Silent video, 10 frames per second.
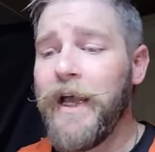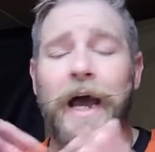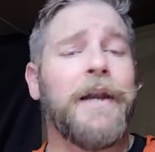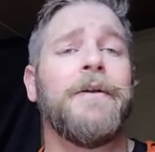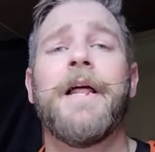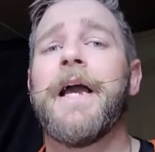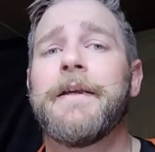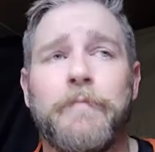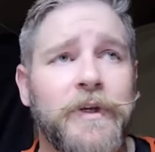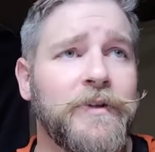I don't
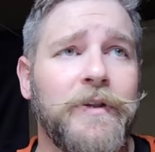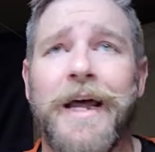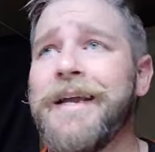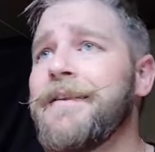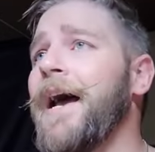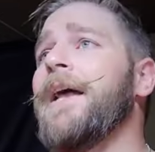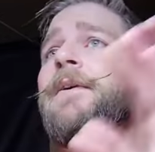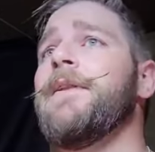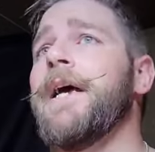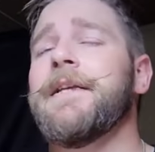like pistol lights. I
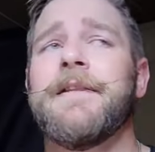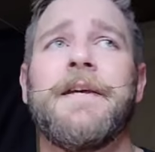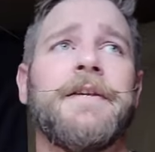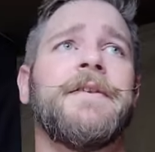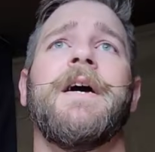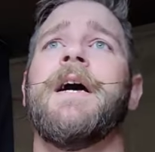don't like this.